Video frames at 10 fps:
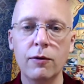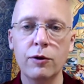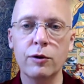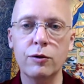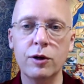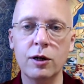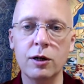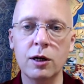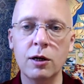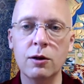and
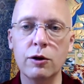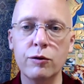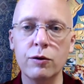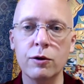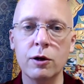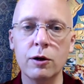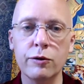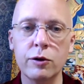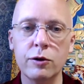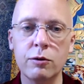dedicate this so that all
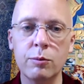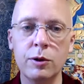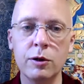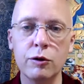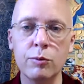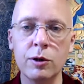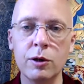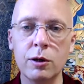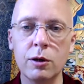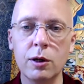sentient beings
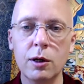may